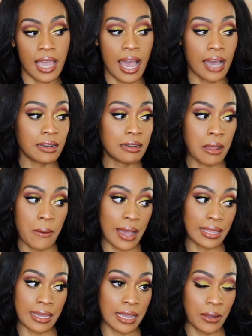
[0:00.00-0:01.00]
I don't know,
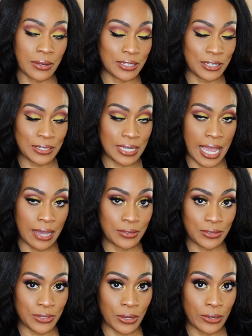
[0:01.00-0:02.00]
I like how it turned
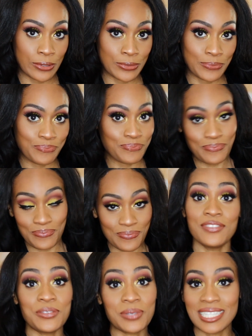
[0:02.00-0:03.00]
out. So
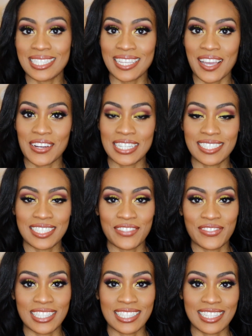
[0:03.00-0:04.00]
if you want to see how I
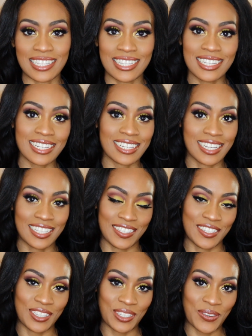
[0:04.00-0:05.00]
achieved this look,
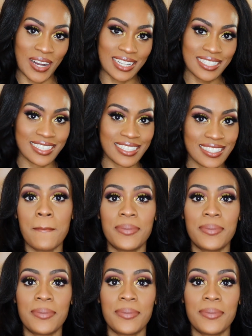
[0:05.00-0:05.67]
continue to watch.